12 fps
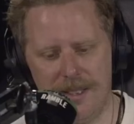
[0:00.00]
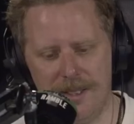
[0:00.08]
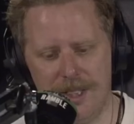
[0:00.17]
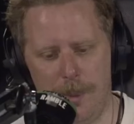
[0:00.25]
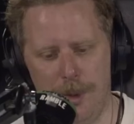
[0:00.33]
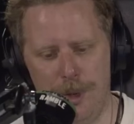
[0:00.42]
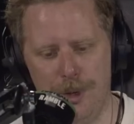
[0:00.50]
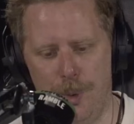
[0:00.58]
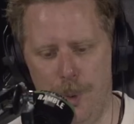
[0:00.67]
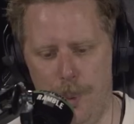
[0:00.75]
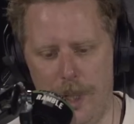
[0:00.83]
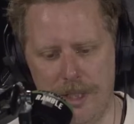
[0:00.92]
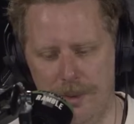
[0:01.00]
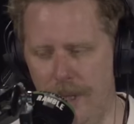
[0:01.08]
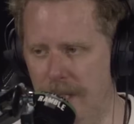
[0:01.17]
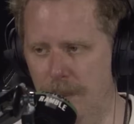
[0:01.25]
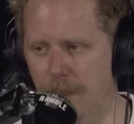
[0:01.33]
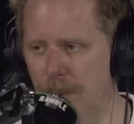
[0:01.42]
someone who's always
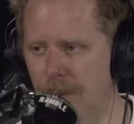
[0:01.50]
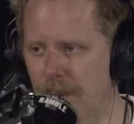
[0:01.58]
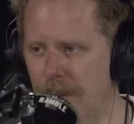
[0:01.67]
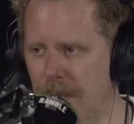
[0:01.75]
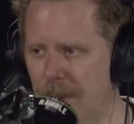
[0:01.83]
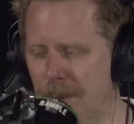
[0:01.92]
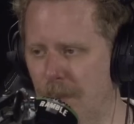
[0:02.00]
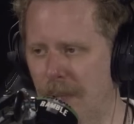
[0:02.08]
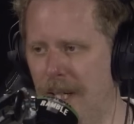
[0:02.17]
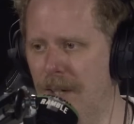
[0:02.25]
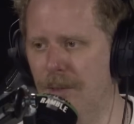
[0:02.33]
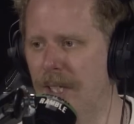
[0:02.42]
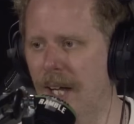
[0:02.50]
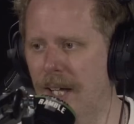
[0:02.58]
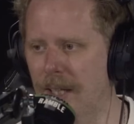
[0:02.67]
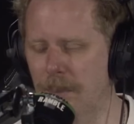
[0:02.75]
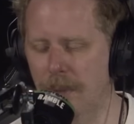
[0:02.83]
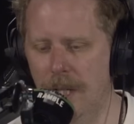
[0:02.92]
available. Seems to play every
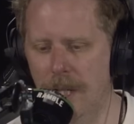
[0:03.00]
game.